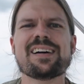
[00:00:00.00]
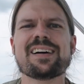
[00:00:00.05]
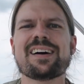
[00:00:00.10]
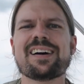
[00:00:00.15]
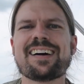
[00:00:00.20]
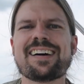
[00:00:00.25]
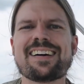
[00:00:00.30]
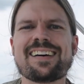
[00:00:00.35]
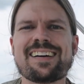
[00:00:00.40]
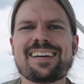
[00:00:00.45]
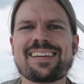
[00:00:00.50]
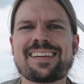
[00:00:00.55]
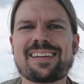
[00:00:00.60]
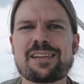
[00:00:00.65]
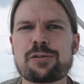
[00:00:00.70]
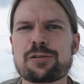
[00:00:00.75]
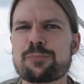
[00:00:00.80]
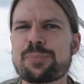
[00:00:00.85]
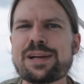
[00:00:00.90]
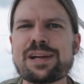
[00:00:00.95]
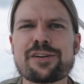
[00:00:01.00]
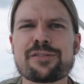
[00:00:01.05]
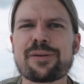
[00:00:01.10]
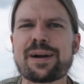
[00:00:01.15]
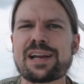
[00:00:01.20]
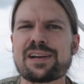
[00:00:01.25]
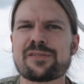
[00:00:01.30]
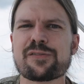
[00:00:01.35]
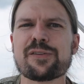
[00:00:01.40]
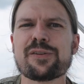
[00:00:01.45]
Uh, uh, be
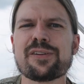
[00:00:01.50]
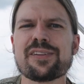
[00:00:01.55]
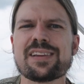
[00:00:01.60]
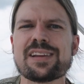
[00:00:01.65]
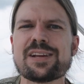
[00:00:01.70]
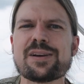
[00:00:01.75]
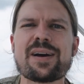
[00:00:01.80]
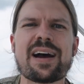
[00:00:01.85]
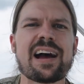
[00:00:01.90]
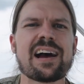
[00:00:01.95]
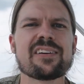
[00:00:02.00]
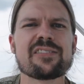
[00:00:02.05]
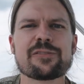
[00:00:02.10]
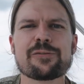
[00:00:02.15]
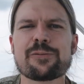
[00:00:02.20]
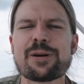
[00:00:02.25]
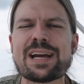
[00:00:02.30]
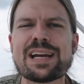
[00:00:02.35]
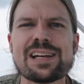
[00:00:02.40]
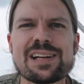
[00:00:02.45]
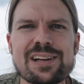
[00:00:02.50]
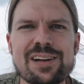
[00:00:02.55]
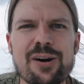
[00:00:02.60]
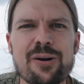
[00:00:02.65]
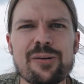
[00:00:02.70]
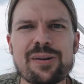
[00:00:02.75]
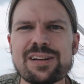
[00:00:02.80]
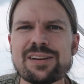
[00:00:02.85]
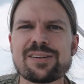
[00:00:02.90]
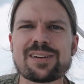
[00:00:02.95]
grateful that you have a
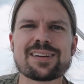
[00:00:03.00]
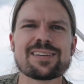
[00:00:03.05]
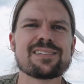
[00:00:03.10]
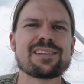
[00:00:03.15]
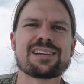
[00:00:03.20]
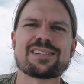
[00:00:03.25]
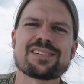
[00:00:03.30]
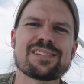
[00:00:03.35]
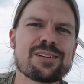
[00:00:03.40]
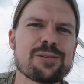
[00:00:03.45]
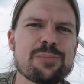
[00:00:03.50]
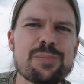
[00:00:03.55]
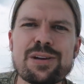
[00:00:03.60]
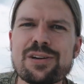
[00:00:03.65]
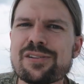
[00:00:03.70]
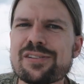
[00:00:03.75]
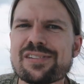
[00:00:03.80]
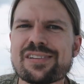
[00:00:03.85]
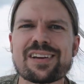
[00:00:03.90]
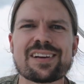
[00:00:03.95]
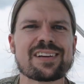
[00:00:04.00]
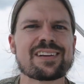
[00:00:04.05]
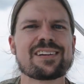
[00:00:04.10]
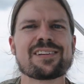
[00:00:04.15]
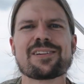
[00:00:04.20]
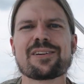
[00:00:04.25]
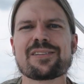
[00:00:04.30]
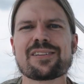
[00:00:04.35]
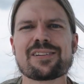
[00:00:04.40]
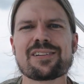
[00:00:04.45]
radio and you can listen to music.
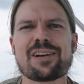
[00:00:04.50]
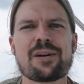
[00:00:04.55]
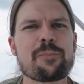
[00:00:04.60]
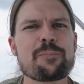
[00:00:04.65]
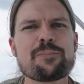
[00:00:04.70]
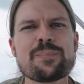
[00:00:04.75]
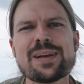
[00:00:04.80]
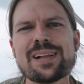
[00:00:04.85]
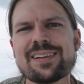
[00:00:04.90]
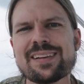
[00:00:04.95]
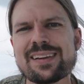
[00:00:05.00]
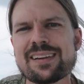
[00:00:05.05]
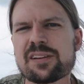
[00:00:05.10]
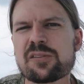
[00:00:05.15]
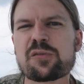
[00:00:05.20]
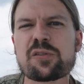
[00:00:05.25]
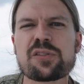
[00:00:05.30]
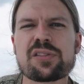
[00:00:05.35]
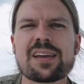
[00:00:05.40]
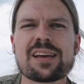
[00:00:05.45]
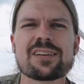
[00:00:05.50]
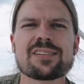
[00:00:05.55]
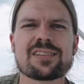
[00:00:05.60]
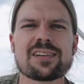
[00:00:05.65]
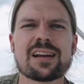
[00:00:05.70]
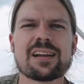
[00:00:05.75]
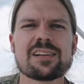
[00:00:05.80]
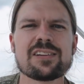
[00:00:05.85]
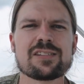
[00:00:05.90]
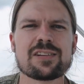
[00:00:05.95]
You know, there are a million different things
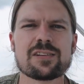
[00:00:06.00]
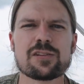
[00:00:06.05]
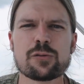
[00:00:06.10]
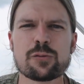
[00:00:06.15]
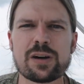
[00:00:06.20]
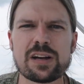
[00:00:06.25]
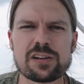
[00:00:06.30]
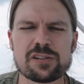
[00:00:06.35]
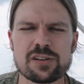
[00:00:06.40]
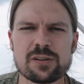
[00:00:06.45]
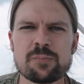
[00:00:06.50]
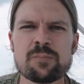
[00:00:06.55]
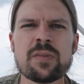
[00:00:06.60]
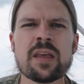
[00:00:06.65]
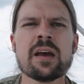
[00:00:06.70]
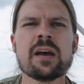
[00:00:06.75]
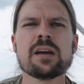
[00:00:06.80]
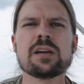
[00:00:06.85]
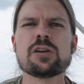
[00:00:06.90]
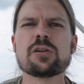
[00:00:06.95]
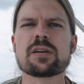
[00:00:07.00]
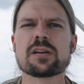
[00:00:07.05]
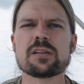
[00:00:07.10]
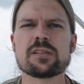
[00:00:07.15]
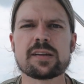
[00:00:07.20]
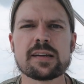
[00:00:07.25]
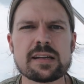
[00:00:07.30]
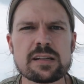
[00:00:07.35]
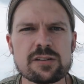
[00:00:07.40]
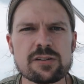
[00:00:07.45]
in any situation. You can
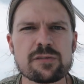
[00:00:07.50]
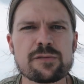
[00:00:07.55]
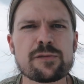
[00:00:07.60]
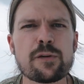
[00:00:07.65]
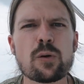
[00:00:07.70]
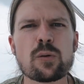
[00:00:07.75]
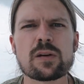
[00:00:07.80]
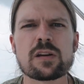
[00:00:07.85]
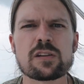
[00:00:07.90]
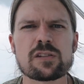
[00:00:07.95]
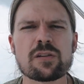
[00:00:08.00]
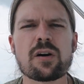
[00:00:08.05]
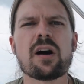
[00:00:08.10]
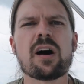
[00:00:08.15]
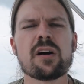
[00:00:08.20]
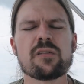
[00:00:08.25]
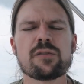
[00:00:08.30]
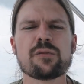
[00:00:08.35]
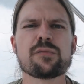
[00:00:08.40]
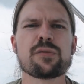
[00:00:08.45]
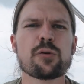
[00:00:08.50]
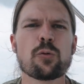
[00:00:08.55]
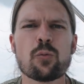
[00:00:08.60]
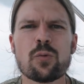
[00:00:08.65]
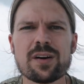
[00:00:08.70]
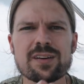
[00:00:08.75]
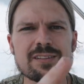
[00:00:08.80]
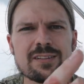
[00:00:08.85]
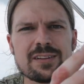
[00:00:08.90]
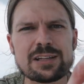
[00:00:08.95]
take your focus off of the
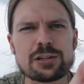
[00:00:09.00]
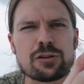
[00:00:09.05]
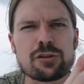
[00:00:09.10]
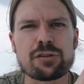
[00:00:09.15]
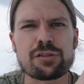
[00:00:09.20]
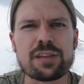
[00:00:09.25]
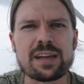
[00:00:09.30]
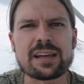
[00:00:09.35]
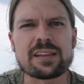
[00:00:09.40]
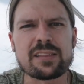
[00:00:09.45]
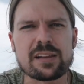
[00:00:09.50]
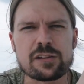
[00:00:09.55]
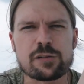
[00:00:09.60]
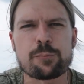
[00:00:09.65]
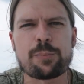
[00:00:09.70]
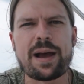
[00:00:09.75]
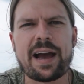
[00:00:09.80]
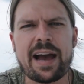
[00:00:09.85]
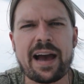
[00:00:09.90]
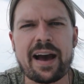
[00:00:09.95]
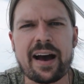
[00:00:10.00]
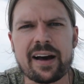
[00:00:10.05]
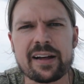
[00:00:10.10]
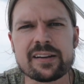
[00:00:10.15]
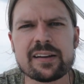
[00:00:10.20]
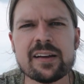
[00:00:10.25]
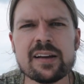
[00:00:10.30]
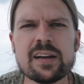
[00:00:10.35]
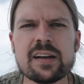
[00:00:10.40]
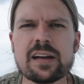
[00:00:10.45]
one little thing that's
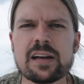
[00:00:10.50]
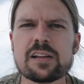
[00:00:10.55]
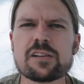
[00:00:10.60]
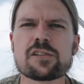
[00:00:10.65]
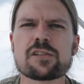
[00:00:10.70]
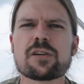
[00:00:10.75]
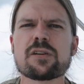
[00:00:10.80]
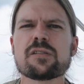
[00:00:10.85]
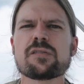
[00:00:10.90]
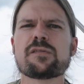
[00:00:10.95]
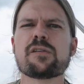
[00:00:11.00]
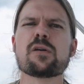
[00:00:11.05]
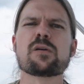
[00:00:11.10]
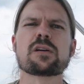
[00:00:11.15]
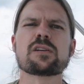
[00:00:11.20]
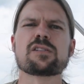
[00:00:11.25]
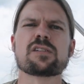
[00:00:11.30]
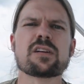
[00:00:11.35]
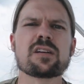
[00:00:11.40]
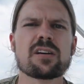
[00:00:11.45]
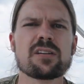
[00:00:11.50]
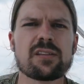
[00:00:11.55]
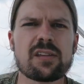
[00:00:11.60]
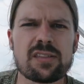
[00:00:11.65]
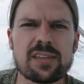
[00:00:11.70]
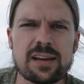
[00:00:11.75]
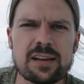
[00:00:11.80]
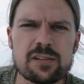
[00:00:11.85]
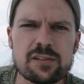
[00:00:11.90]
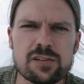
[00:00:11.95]
bad and start focusing on the
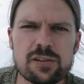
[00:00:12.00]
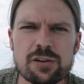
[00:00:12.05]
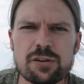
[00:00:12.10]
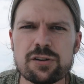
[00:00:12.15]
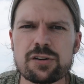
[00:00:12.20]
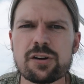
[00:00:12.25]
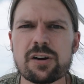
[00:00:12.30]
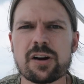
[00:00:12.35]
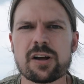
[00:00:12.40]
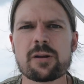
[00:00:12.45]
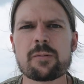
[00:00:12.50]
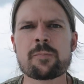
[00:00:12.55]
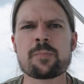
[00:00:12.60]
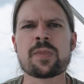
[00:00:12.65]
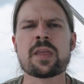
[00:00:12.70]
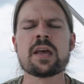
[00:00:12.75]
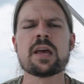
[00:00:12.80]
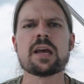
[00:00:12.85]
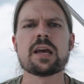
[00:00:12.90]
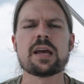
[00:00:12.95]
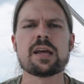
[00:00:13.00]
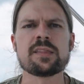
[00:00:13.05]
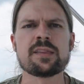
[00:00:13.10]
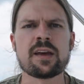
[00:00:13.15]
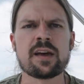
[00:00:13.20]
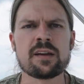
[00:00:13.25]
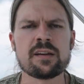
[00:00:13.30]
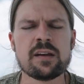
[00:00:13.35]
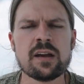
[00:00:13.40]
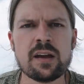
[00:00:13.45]
things that are good. And
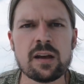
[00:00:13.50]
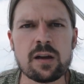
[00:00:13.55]
then